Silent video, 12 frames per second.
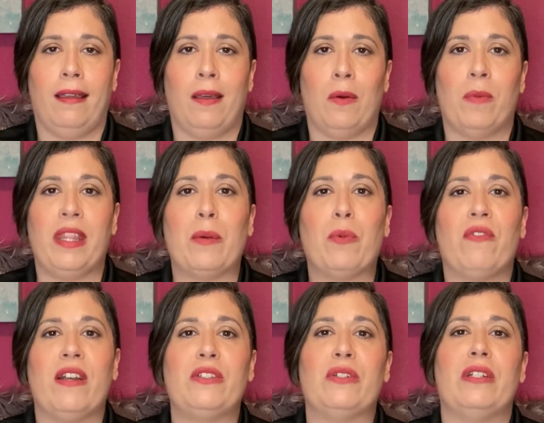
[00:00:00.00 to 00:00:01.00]
But that
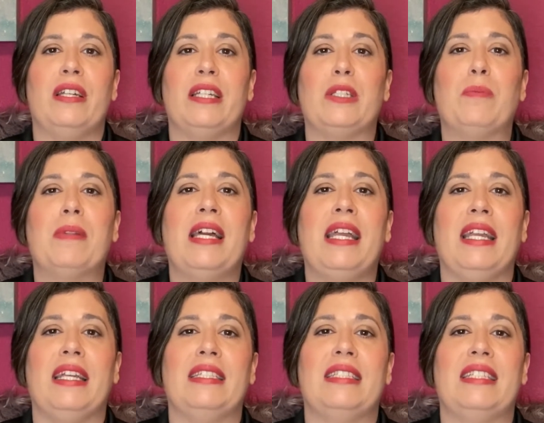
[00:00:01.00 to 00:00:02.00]
professor
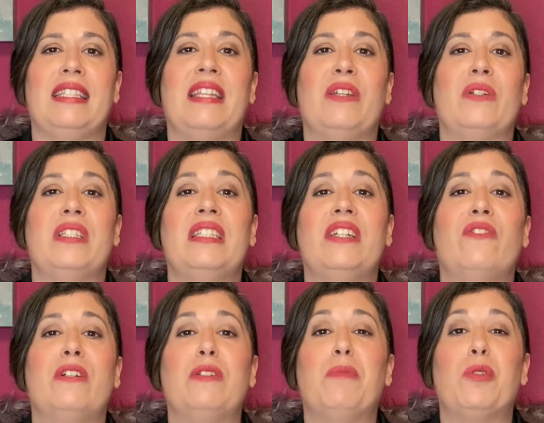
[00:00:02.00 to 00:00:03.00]
explained that there is a
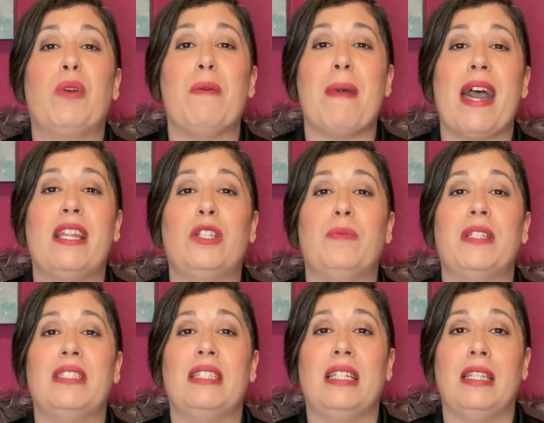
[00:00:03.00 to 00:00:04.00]
difference between
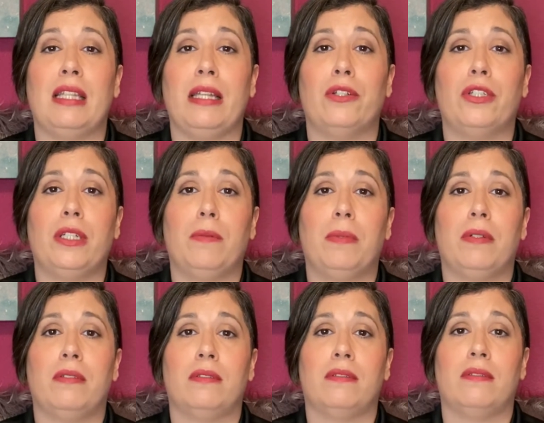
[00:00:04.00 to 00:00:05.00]
management and leadership
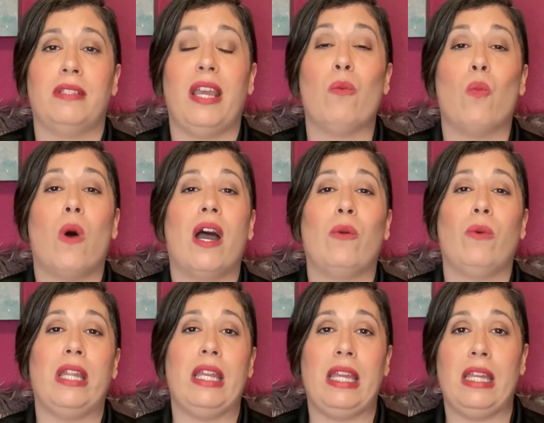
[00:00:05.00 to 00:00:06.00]
and why we
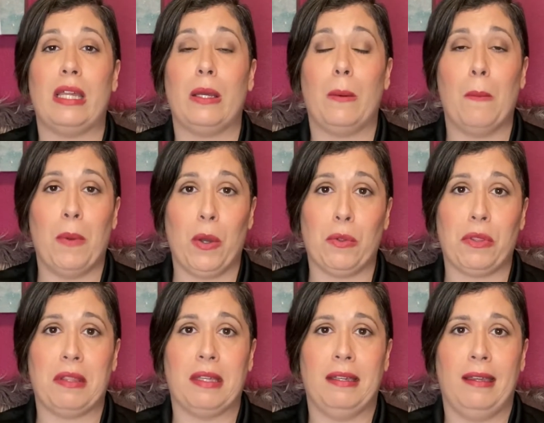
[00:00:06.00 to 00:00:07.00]
need both.
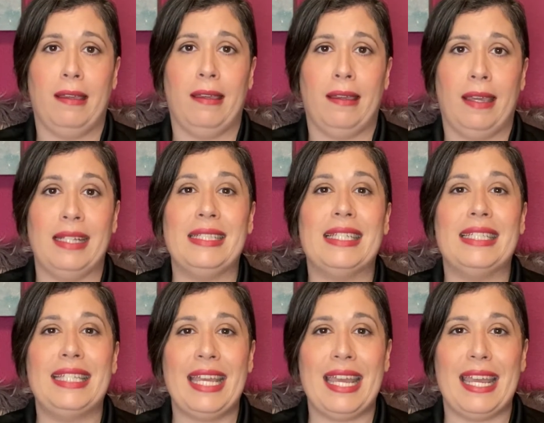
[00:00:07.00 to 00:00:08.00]
And
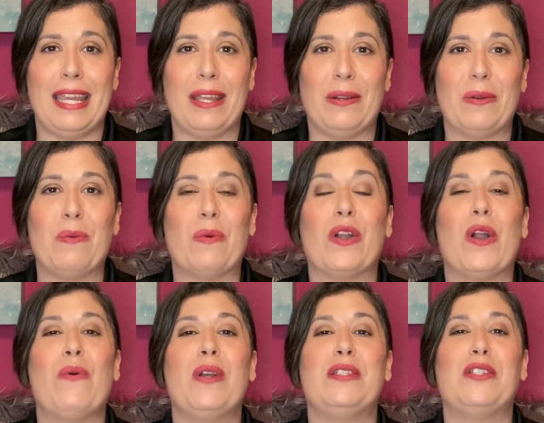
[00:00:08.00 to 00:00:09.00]
today we're
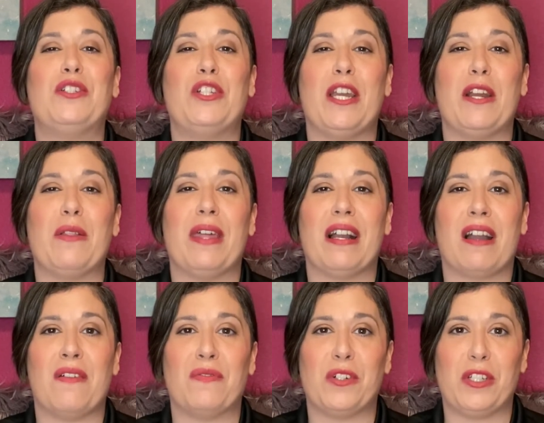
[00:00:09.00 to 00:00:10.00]
going to share that
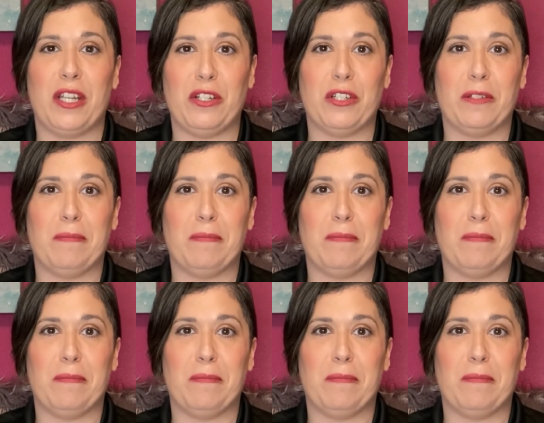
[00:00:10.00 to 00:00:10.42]
conversation.